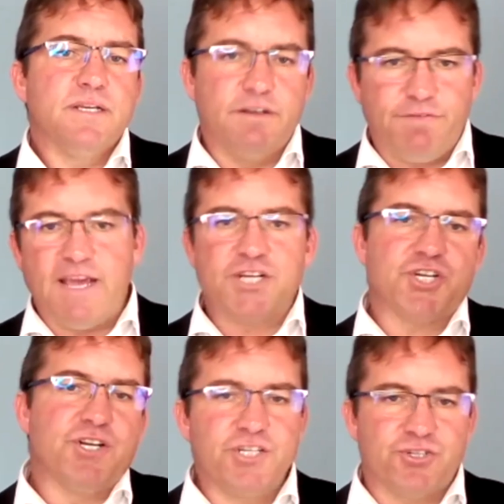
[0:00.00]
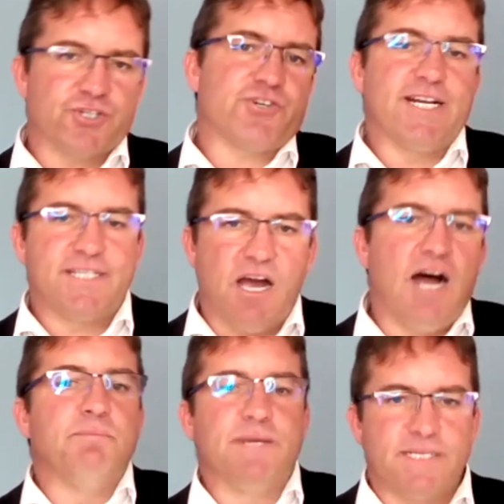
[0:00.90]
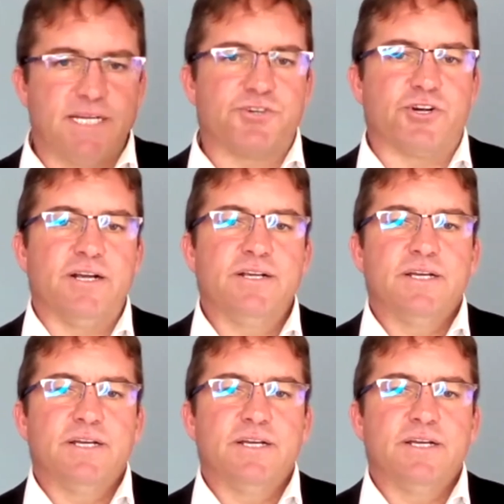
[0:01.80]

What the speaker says: inflation, interest rate, time, etc.